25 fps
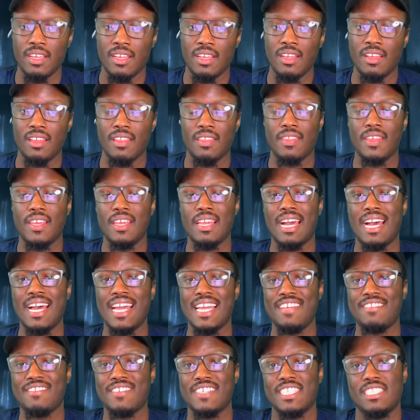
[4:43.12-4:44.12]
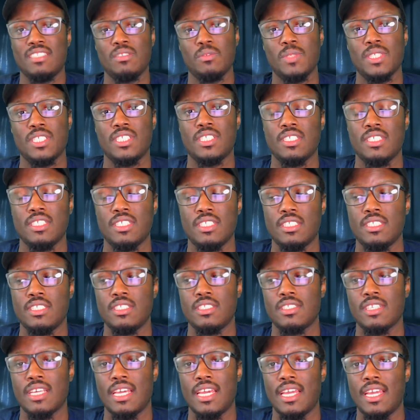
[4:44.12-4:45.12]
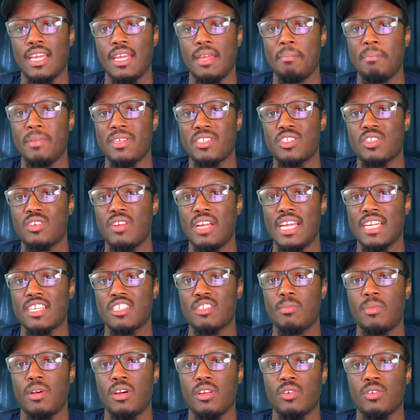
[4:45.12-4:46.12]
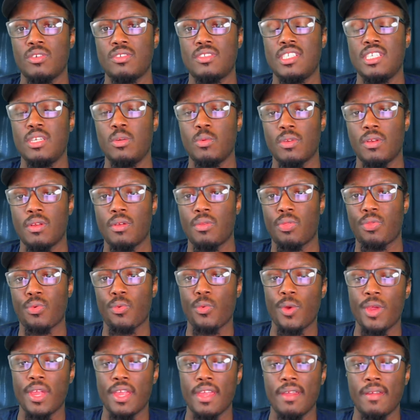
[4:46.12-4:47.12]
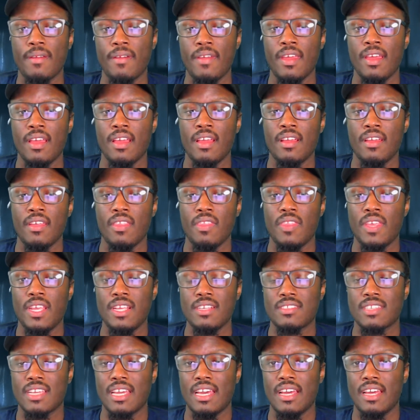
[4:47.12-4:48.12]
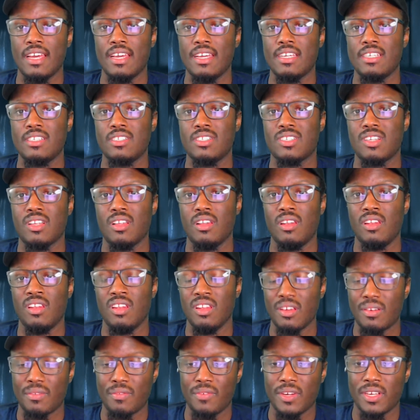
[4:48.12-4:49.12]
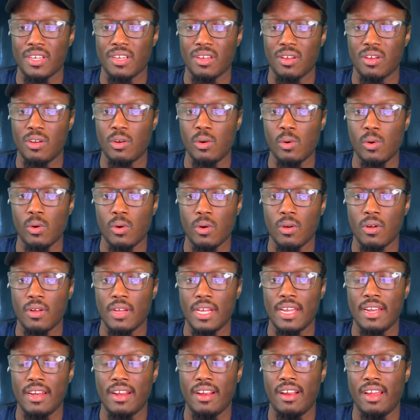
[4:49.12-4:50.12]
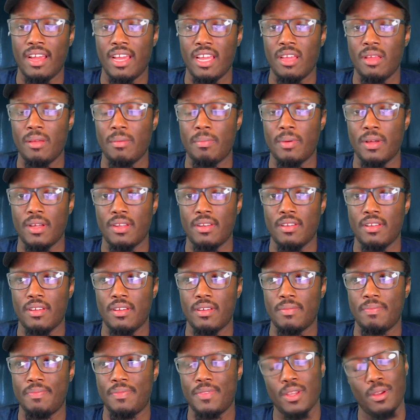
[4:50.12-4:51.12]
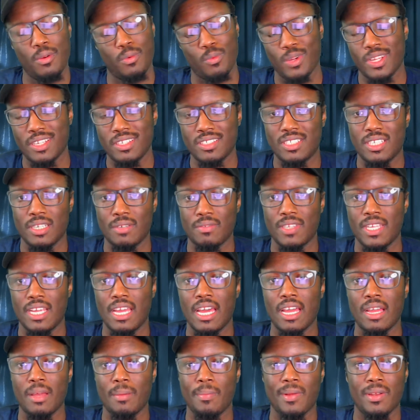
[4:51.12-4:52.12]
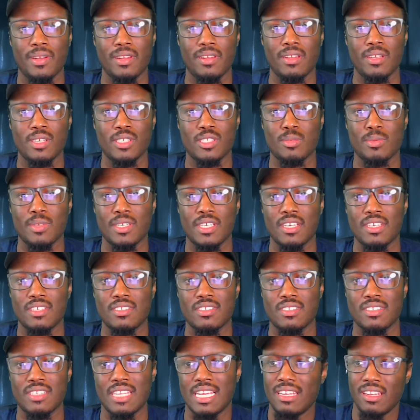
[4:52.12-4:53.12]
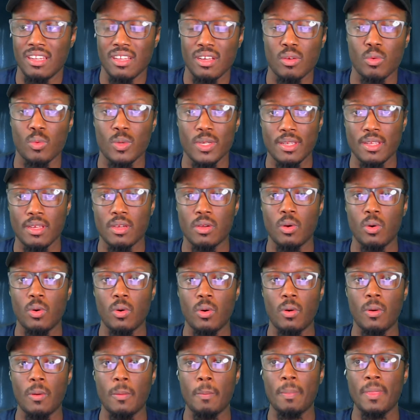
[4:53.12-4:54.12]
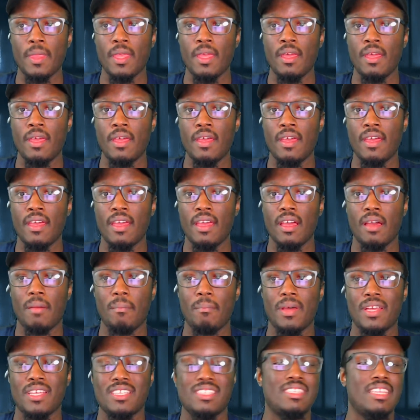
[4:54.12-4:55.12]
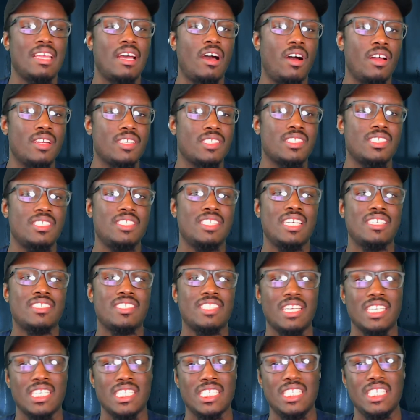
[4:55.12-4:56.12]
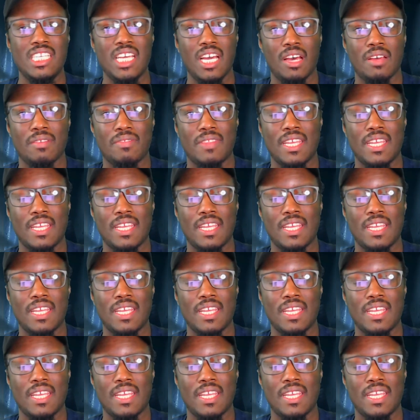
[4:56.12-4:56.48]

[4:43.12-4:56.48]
The Ivan, which is a Mr. X model, or T103. These guys look freaking cool, and they're relatively high up on the list because they look really cool. But honestly, that's not enough.